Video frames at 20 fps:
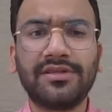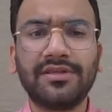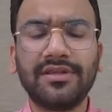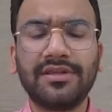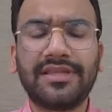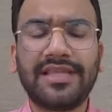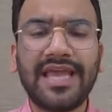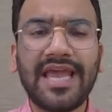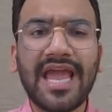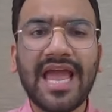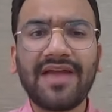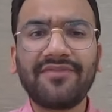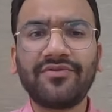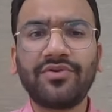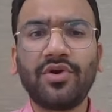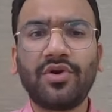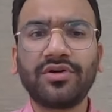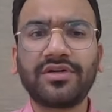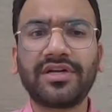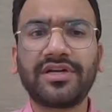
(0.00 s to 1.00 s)
They have
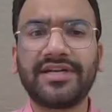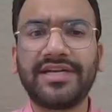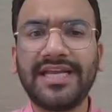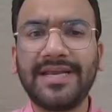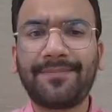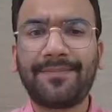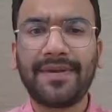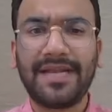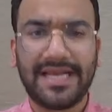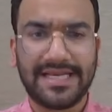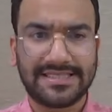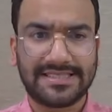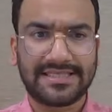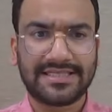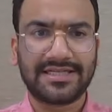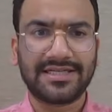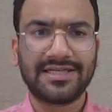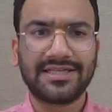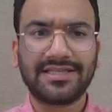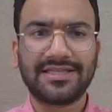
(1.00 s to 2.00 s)
not
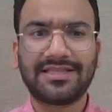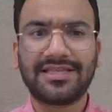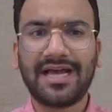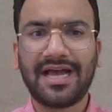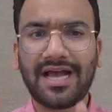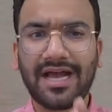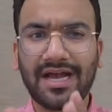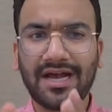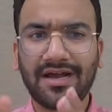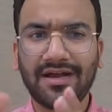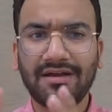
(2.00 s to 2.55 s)
replaced the